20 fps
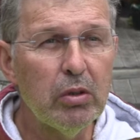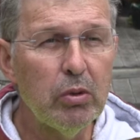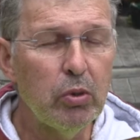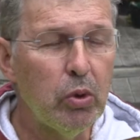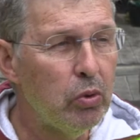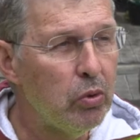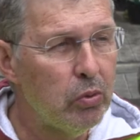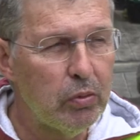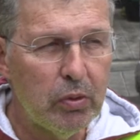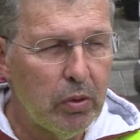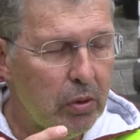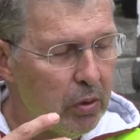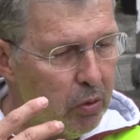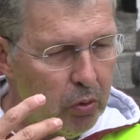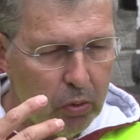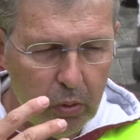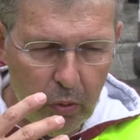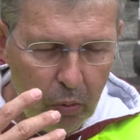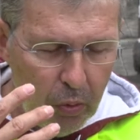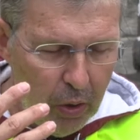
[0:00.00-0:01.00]
to, to
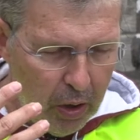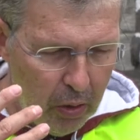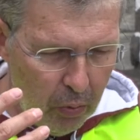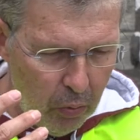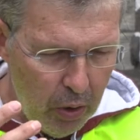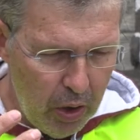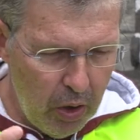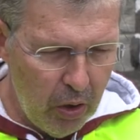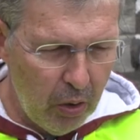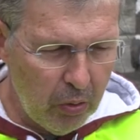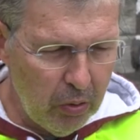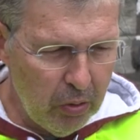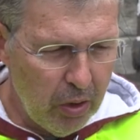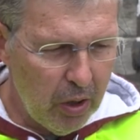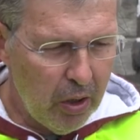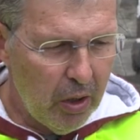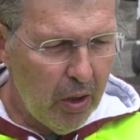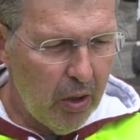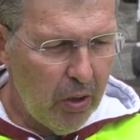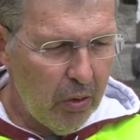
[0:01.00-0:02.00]
we, we know
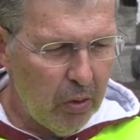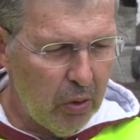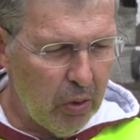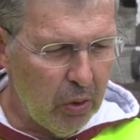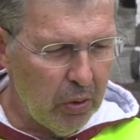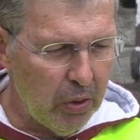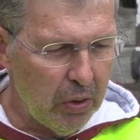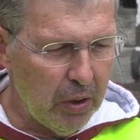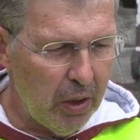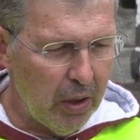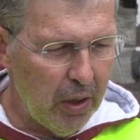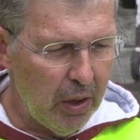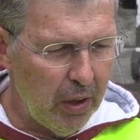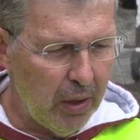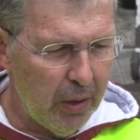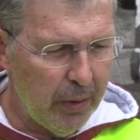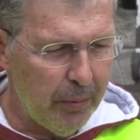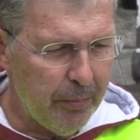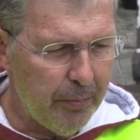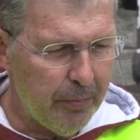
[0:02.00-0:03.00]
to,
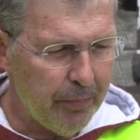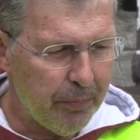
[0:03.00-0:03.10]
uh,